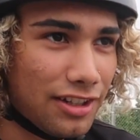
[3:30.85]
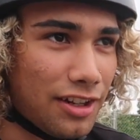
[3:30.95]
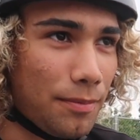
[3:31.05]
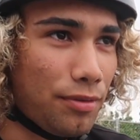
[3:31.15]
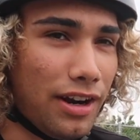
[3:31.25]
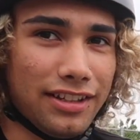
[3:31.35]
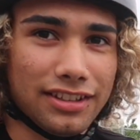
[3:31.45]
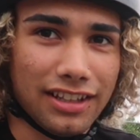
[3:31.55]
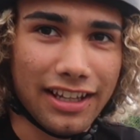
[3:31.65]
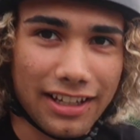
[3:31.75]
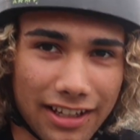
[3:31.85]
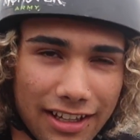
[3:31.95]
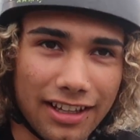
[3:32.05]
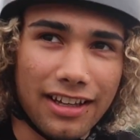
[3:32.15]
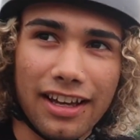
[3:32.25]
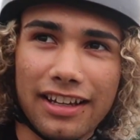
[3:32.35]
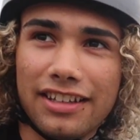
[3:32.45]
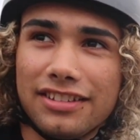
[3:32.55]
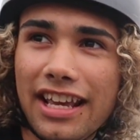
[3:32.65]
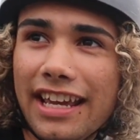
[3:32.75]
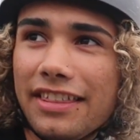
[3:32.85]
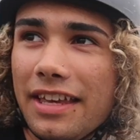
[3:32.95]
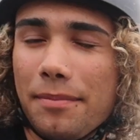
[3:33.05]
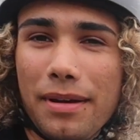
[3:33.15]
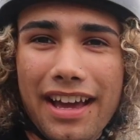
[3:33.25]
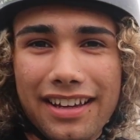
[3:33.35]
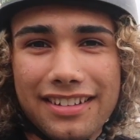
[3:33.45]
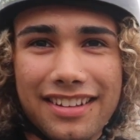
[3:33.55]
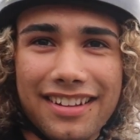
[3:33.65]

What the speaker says: to compress and like, I guess, take the impact.